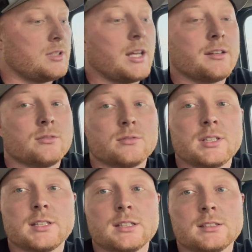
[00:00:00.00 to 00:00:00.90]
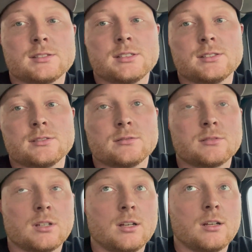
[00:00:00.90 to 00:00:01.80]
I don't think, in the season,
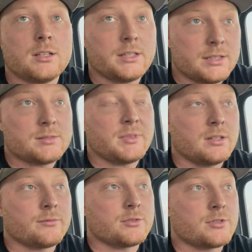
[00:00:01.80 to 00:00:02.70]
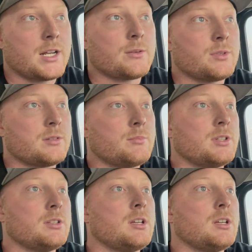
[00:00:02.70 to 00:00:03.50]
it needs to be done for drag week, but